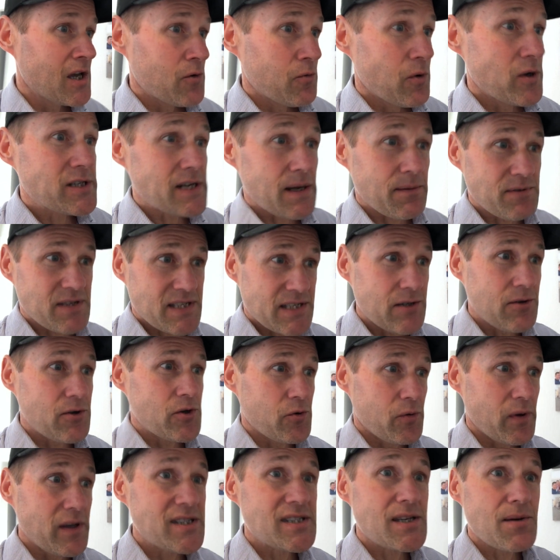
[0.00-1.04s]
which I'm still
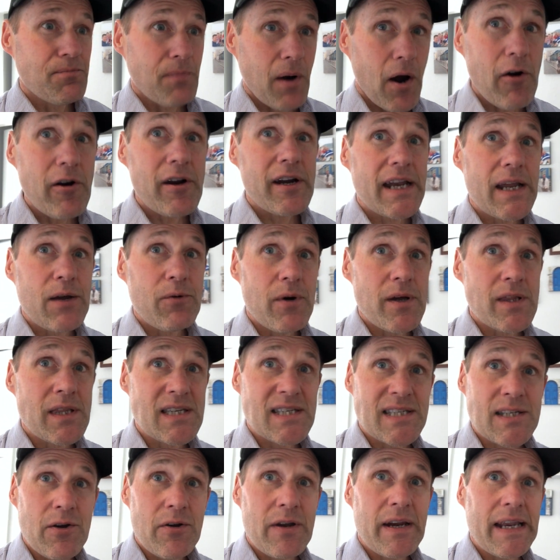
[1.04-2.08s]
doing some marketing with
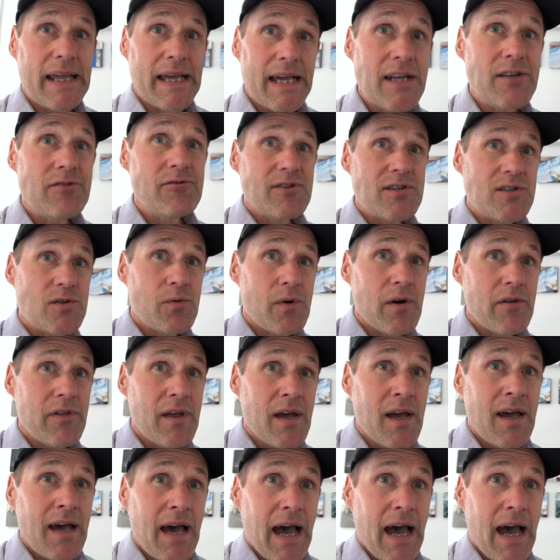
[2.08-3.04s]
and still getting interest with,